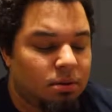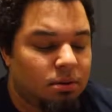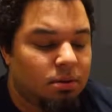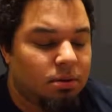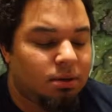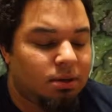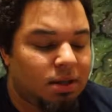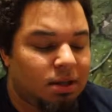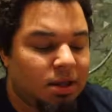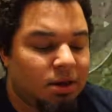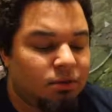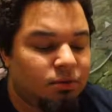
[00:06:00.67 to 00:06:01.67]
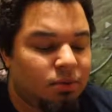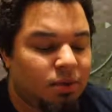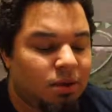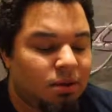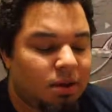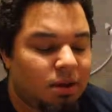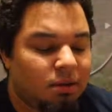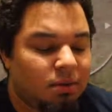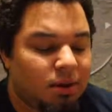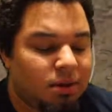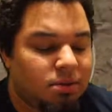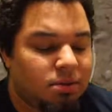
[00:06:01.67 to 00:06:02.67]
Go ahead and take that as well
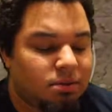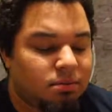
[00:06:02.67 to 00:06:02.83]
anyways.